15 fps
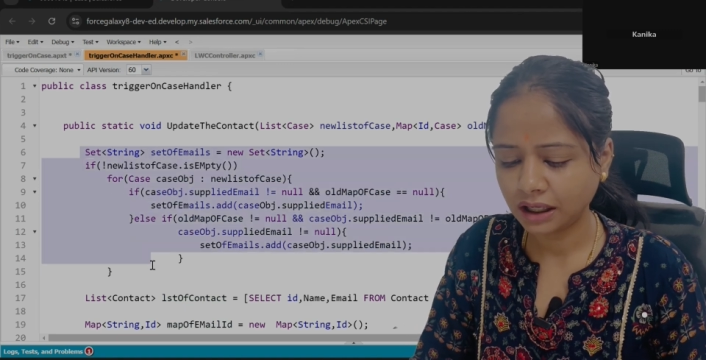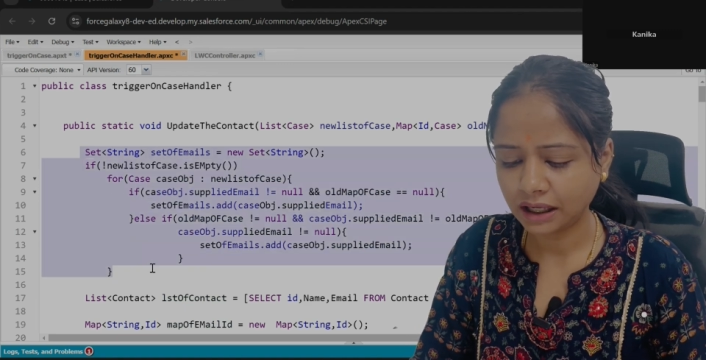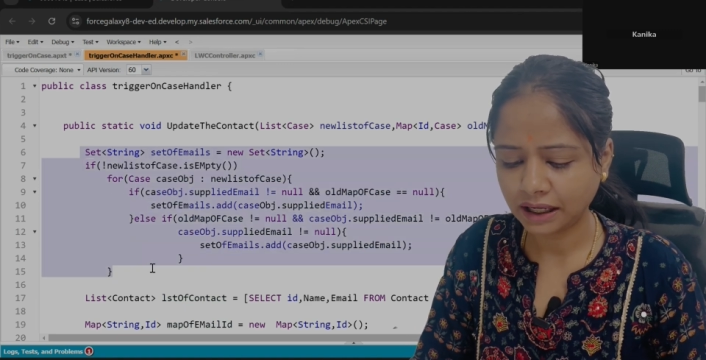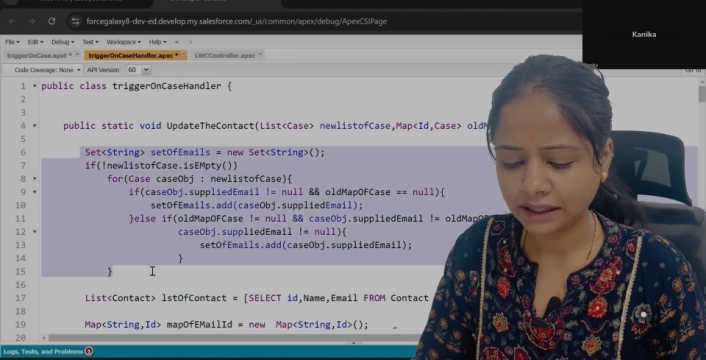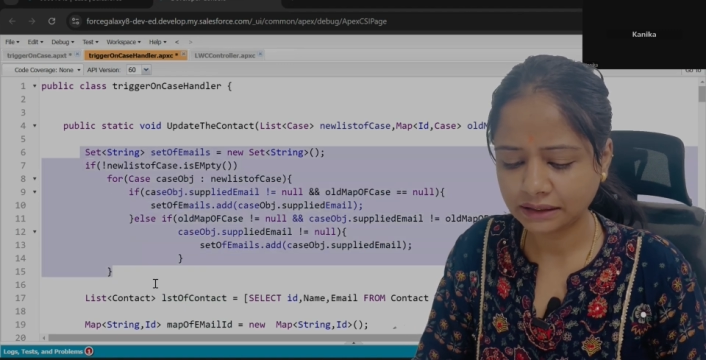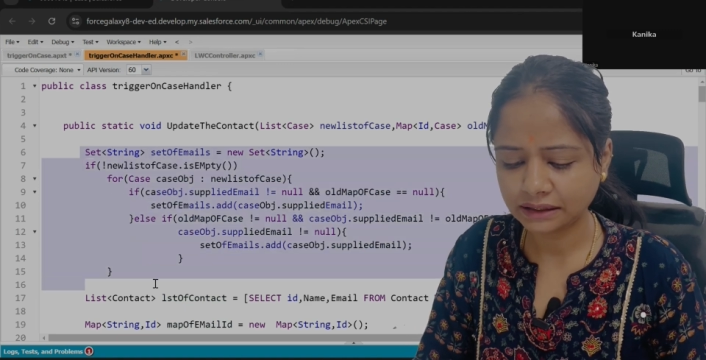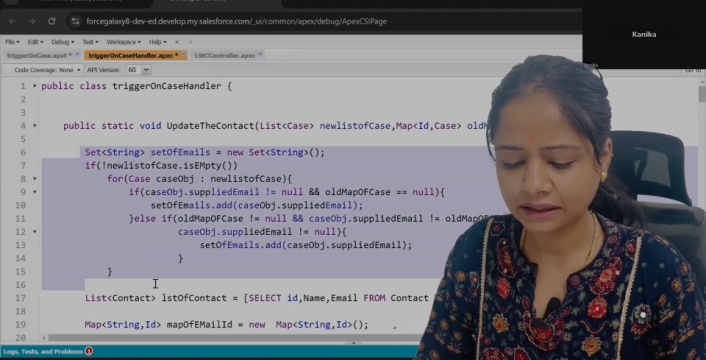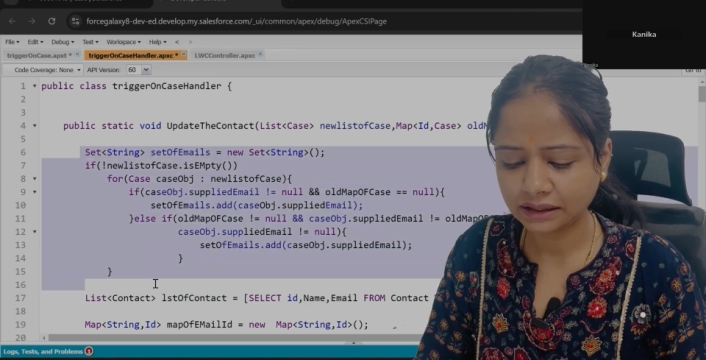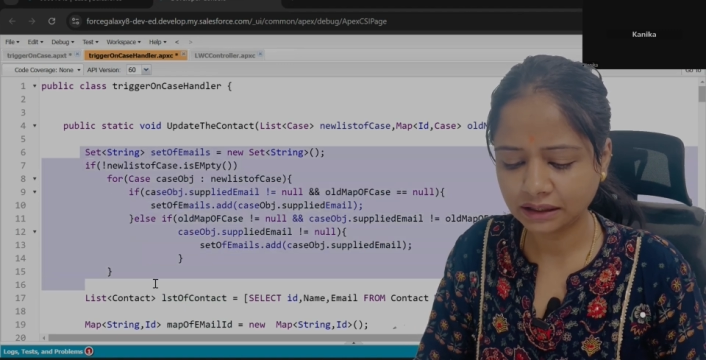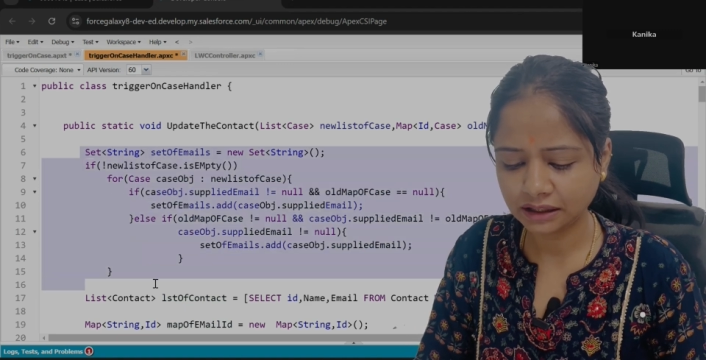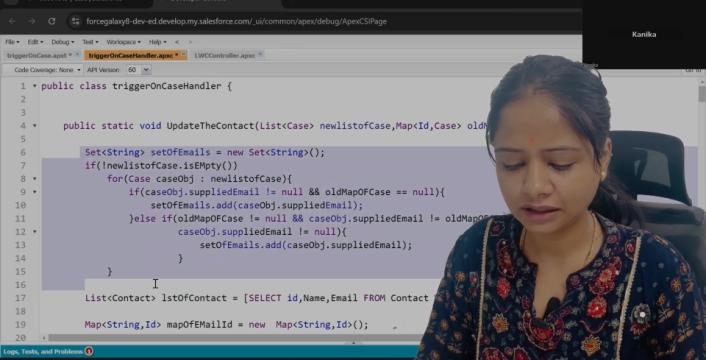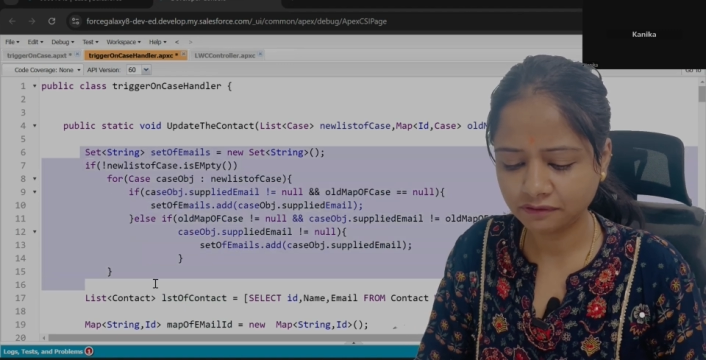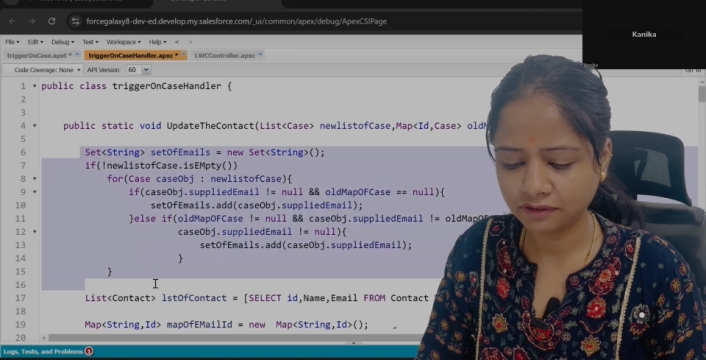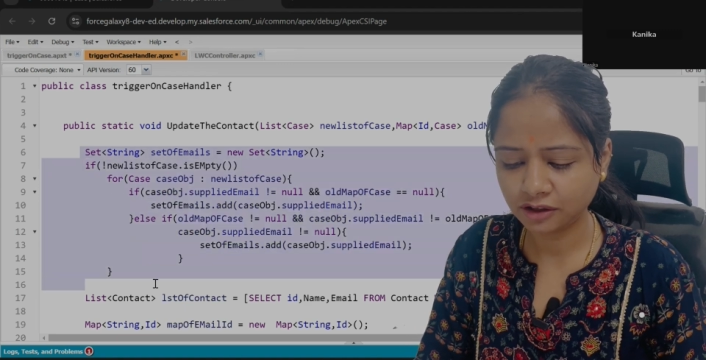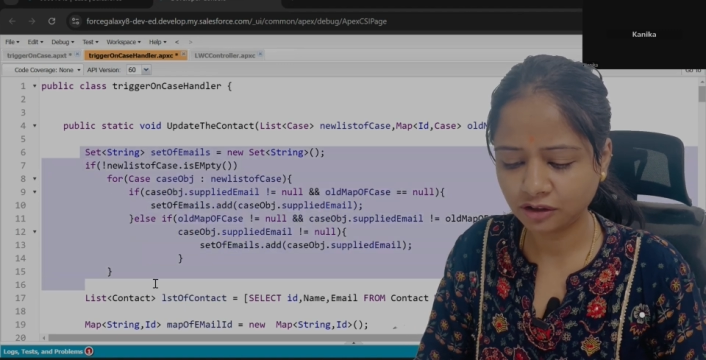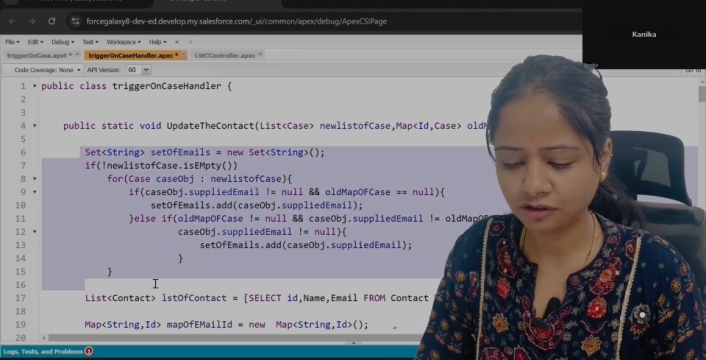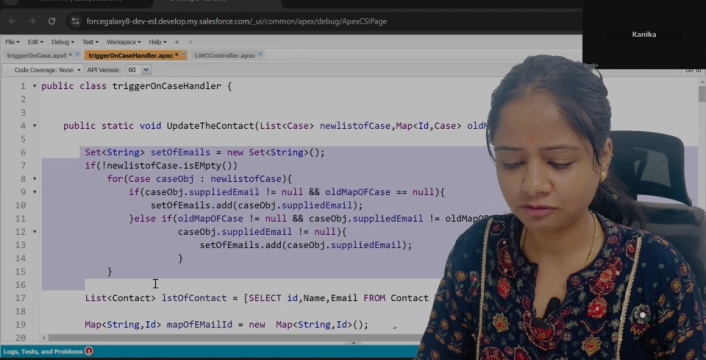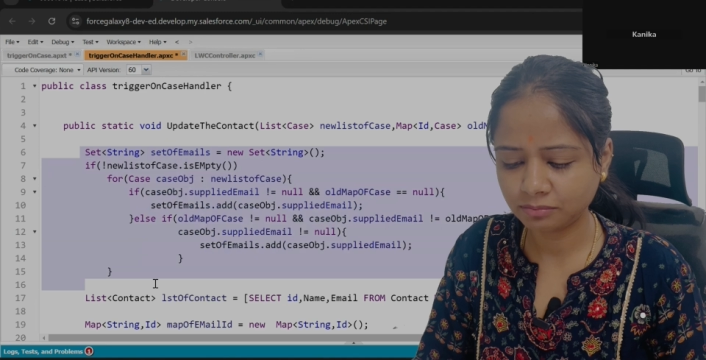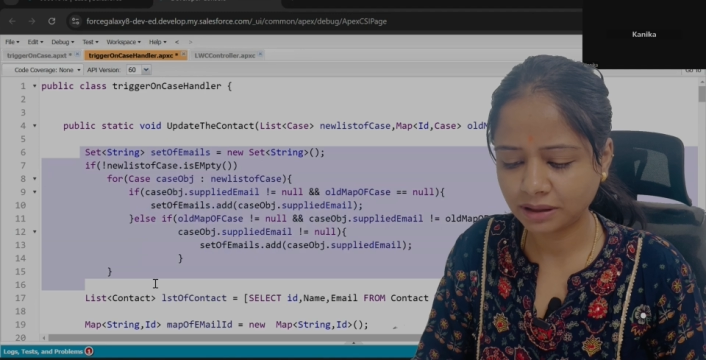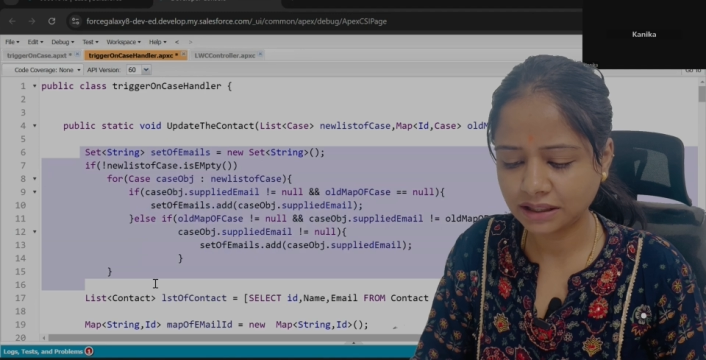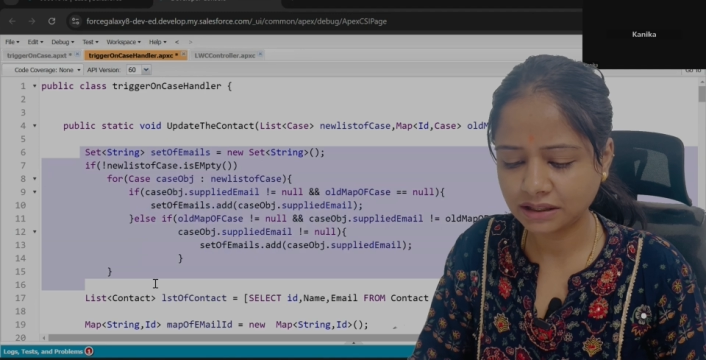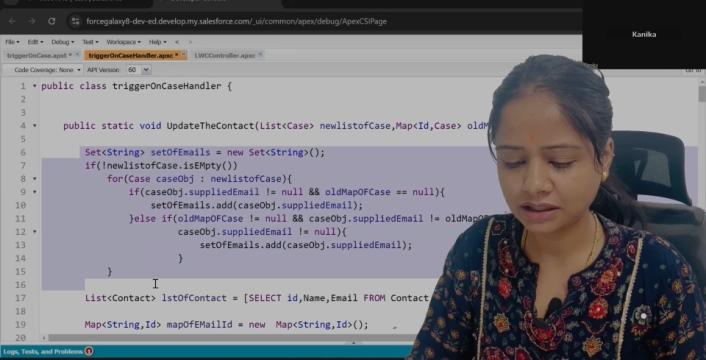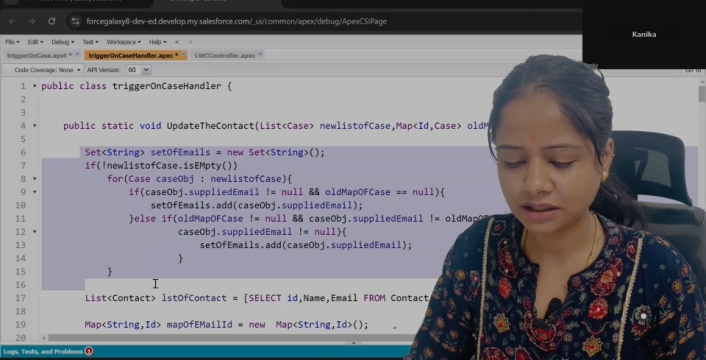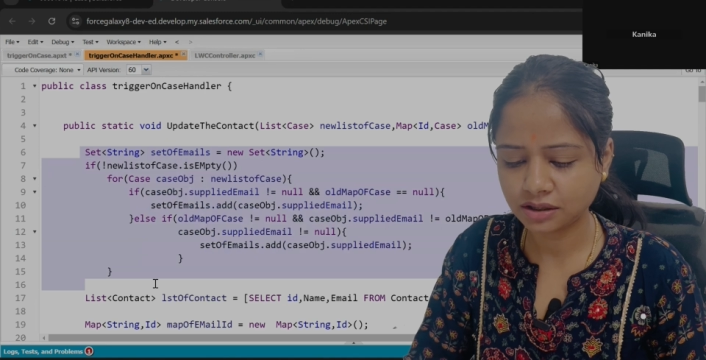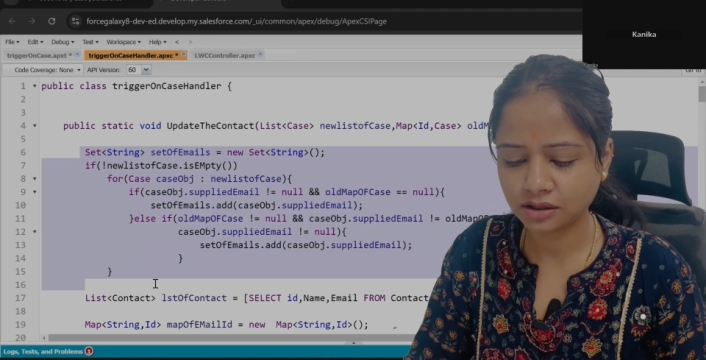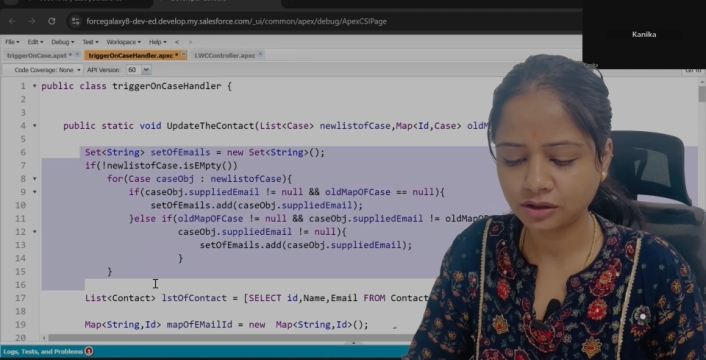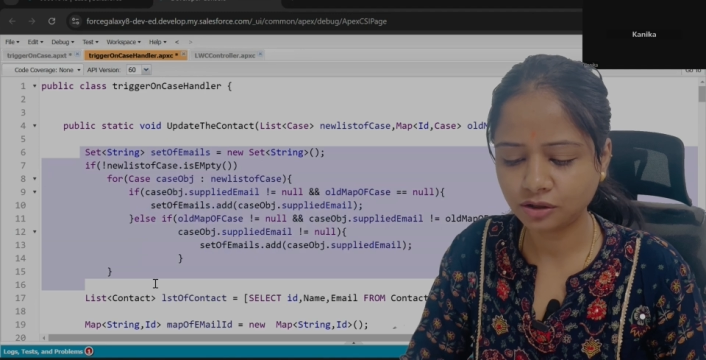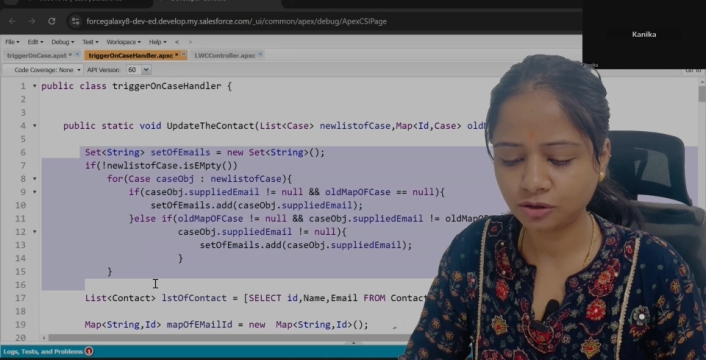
I think in one of my session,